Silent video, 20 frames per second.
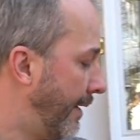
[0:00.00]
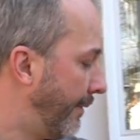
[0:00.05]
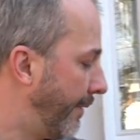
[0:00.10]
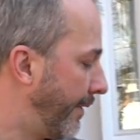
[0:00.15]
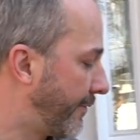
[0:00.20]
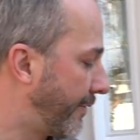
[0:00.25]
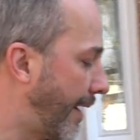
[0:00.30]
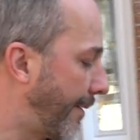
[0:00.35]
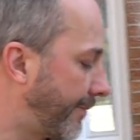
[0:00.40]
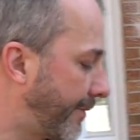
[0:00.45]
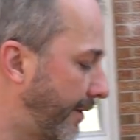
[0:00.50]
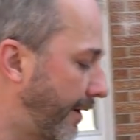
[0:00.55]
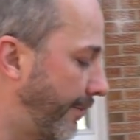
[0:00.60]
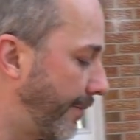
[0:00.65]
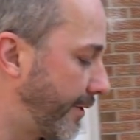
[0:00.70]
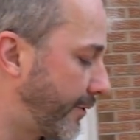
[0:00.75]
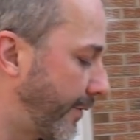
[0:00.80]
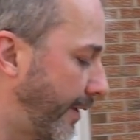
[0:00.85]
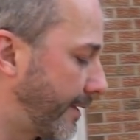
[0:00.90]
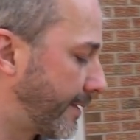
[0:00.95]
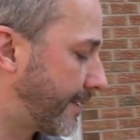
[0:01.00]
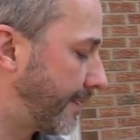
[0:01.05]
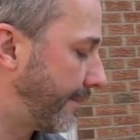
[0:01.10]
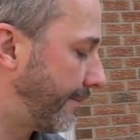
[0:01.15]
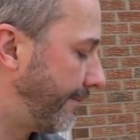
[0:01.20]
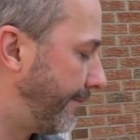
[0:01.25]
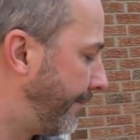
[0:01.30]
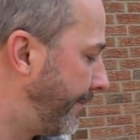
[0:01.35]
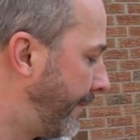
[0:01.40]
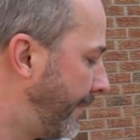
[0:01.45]
We dropped it on, we traced it.
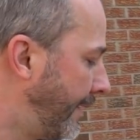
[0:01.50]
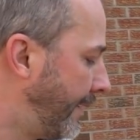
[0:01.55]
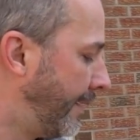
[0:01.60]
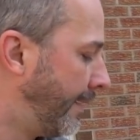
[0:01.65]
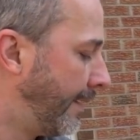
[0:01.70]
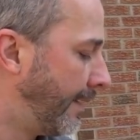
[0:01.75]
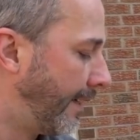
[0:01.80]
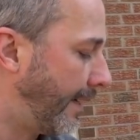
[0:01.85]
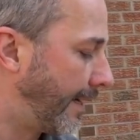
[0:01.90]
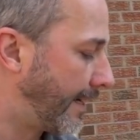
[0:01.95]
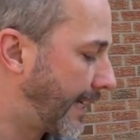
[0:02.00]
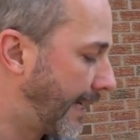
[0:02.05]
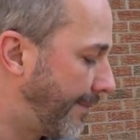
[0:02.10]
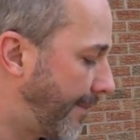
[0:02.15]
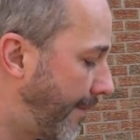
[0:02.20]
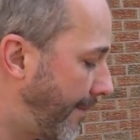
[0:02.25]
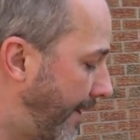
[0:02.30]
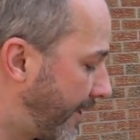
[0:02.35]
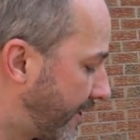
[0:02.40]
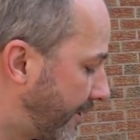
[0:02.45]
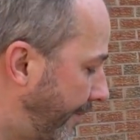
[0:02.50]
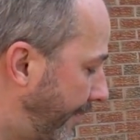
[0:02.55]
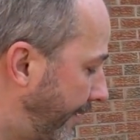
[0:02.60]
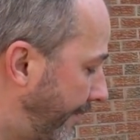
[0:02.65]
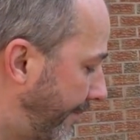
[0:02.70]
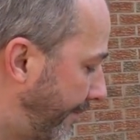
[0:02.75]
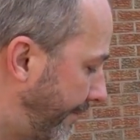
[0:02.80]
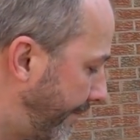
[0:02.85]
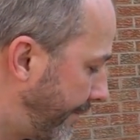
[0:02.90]
I got my measurement.